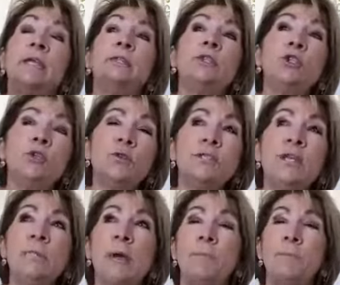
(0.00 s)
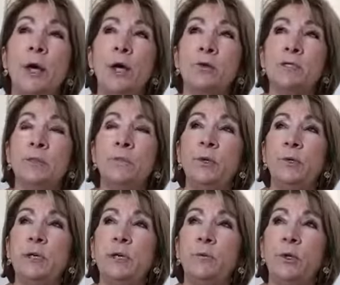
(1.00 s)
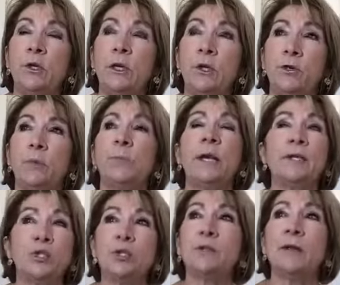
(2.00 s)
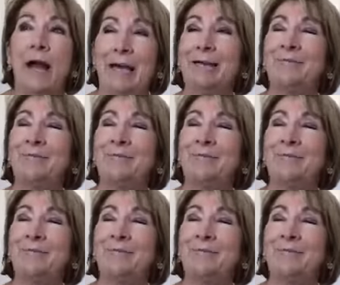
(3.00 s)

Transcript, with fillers: Did you see my post? I put it in a community group and I should not